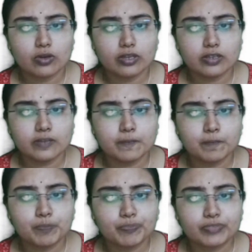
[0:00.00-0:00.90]
Okay.
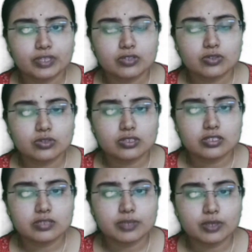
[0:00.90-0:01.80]
So this
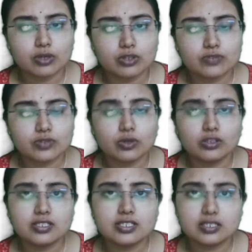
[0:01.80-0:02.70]
is because of the
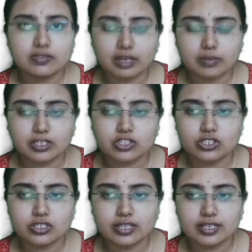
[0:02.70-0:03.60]
constant
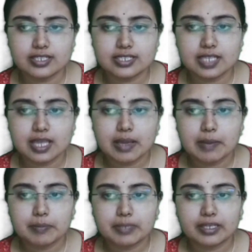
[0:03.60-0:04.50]
vibration, there is
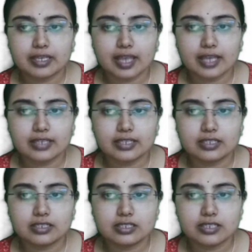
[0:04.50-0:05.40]

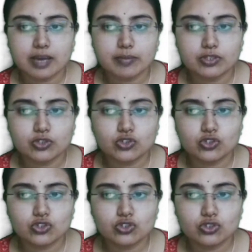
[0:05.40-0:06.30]
mechanical damage.